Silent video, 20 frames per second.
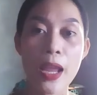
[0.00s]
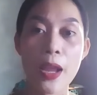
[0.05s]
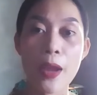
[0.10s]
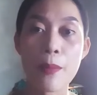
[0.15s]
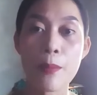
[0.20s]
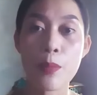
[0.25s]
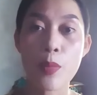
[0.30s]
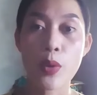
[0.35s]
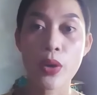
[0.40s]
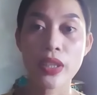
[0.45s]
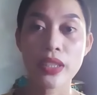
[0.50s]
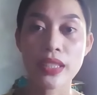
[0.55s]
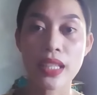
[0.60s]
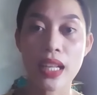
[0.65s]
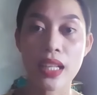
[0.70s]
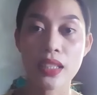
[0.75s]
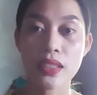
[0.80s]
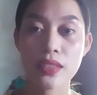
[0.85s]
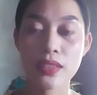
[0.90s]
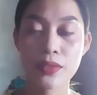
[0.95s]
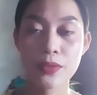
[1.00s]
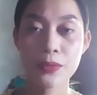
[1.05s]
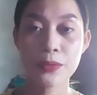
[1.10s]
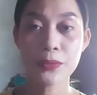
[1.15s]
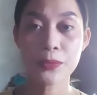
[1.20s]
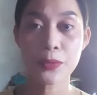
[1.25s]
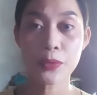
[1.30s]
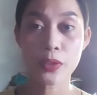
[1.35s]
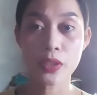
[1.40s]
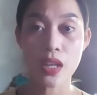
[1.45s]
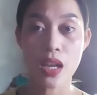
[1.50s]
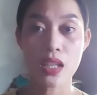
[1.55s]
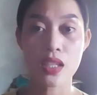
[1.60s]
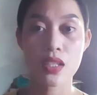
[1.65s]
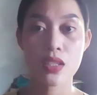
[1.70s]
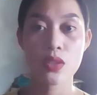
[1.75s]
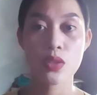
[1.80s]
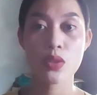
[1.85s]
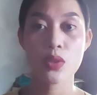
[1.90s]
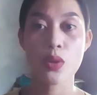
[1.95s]
important for
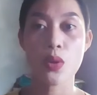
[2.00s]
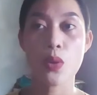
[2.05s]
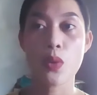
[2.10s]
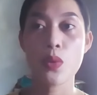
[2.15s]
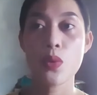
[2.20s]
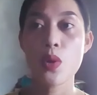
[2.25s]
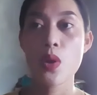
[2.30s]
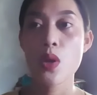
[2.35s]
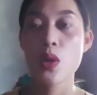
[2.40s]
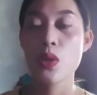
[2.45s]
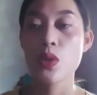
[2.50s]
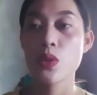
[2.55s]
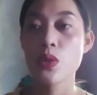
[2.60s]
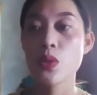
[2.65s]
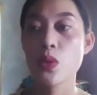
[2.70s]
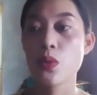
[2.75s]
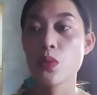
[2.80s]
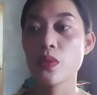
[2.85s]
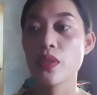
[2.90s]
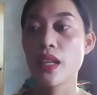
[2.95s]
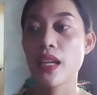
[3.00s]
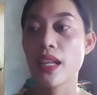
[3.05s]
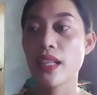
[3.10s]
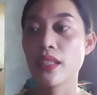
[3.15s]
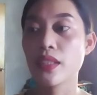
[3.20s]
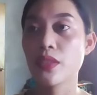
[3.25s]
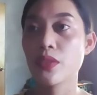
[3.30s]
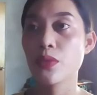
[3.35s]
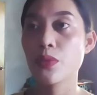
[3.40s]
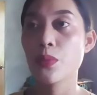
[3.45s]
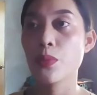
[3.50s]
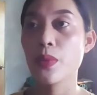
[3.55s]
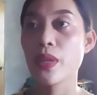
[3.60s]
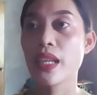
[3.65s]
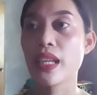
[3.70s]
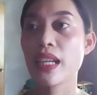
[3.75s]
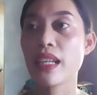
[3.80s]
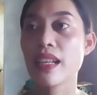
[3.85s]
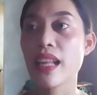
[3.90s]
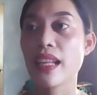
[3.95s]
us to know so that
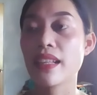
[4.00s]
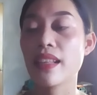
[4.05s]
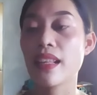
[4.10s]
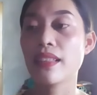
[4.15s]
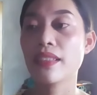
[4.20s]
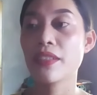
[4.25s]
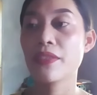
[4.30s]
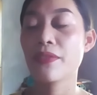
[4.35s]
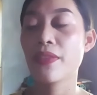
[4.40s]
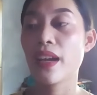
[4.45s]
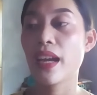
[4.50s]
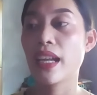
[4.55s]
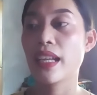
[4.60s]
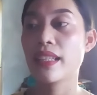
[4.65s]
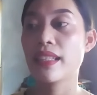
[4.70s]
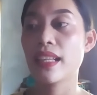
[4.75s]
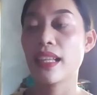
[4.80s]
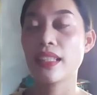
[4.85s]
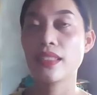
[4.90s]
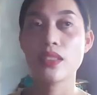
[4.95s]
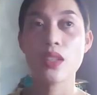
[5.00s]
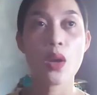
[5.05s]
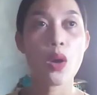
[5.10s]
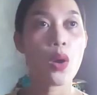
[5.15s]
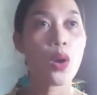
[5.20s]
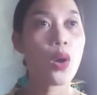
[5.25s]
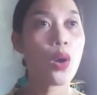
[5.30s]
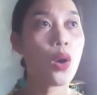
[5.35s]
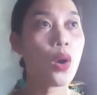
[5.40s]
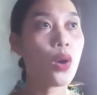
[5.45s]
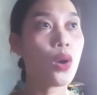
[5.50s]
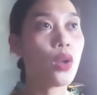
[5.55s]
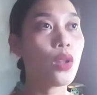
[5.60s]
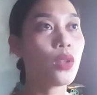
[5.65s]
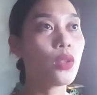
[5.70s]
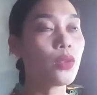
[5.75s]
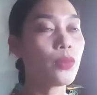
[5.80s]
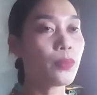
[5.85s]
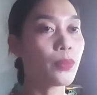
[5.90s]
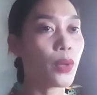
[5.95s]
we can identify that
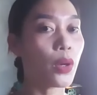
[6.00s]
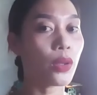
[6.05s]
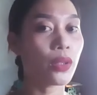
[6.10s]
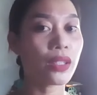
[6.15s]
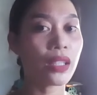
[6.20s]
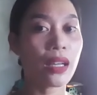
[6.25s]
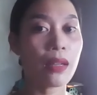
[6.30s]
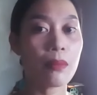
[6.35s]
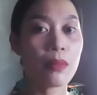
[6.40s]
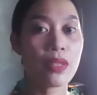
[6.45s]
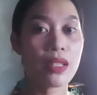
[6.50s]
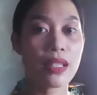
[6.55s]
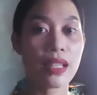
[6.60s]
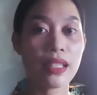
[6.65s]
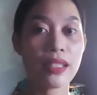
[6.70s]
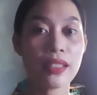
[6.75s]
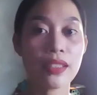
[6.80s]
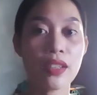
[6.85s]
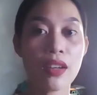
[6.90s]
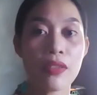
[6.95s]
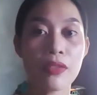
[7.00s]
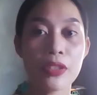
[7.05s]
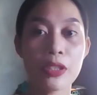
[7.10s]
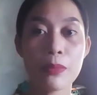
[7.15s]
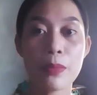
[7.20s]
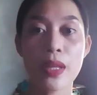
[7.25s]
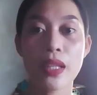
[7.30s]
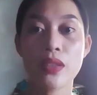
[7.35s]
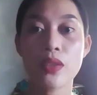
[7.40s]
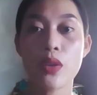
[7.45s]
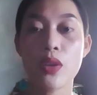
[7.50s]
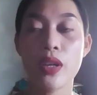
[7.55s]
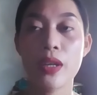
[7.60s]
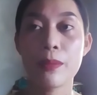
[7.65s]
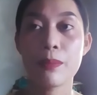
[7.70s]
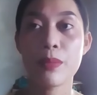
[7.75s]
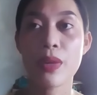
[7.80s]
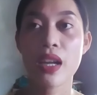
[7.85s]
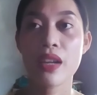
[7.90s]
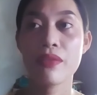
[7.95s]
all programs in the government
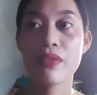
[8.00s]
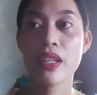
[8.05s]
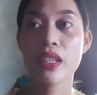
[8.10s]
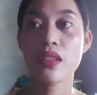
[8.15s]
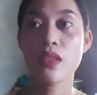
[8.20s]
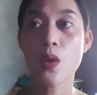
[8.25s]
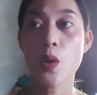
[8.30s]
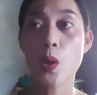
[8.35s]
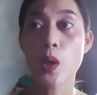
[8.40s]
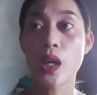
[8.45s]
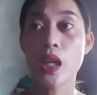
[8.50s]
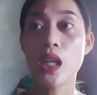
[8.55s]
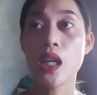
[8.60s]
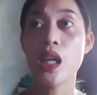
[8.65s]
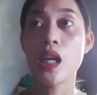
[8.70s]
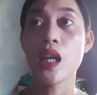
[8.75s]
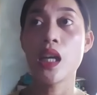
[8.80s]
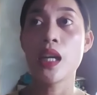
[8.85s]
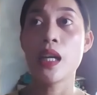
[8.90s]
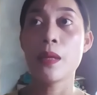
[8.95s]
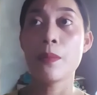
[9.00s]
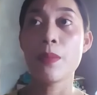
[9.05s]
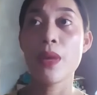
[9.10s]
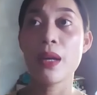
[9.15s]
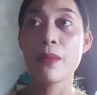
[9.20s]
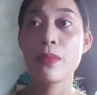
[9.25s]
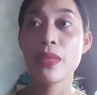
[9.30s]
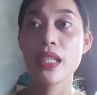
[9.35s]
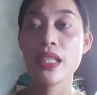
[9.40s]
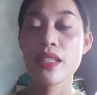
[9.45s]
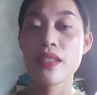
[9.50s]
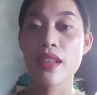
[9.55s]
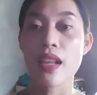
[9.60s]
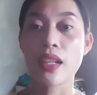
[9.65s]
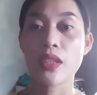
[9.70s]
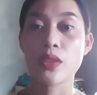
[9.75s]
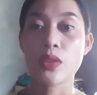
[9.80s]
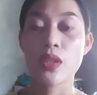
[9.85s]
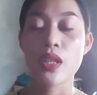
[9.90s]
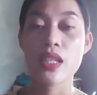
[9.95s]
or private or public
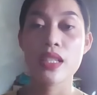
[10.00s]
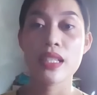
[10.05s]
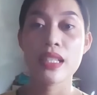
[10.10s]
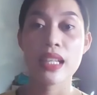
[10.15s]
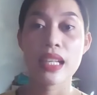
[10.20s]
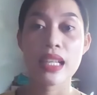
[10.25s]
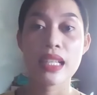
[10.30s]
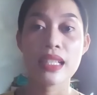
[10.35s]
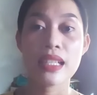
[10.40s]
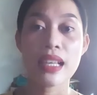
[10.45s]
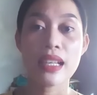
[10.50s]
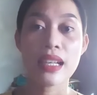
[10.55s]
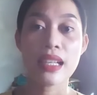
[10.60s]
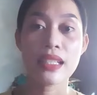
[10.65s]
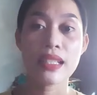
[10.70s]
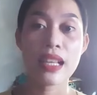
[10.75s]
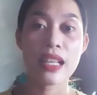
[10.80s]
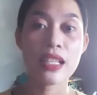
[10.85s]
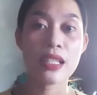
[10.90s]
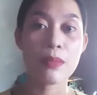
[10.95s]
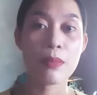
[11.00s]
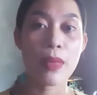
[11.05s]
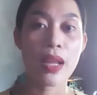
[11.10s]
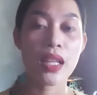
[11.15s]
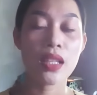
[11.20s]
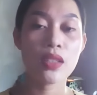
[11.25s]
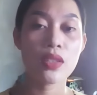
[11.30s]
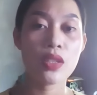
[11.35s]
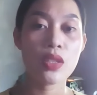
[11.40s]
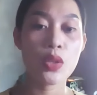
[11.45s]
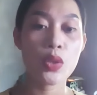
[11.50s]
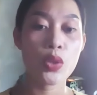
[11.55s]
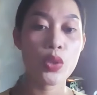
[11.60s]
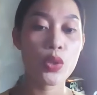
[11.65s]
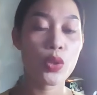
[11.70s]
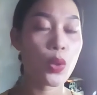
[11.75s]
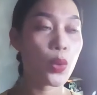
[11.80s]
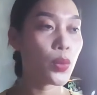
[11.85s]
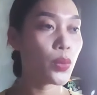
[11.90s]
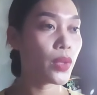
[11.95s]
sectors needs an assessment
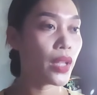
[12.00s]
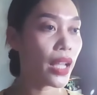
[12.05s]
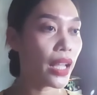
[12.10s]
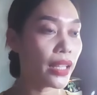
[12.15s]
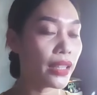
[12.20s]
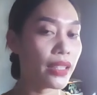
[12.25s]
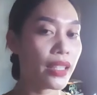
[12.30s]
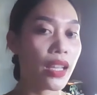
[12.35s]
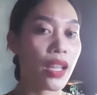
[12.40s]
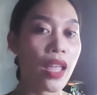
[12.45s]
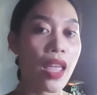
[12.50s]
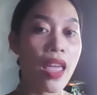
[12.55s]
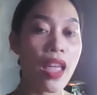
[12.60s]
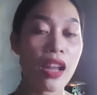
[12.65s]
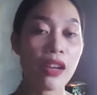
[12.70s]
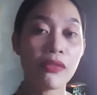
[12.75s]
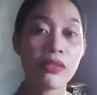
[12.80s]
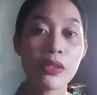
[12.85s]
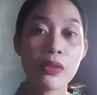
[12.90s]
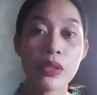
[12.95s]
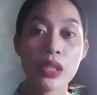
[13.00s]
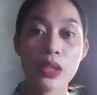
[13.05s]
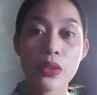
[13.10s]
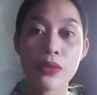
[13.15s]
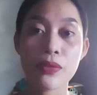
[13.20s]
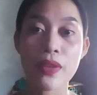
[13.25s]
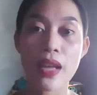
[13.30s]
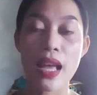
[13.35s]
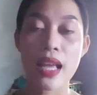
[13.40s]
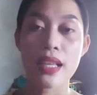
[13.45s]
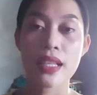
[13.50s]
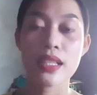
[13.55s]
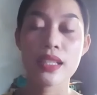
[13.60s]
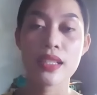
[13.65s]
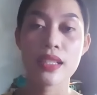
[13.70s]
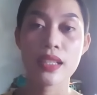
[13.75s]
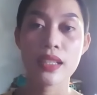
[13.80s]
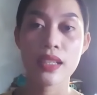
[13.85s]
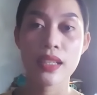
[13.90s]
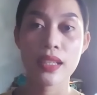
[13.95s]
so that every one of
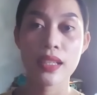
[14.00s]
us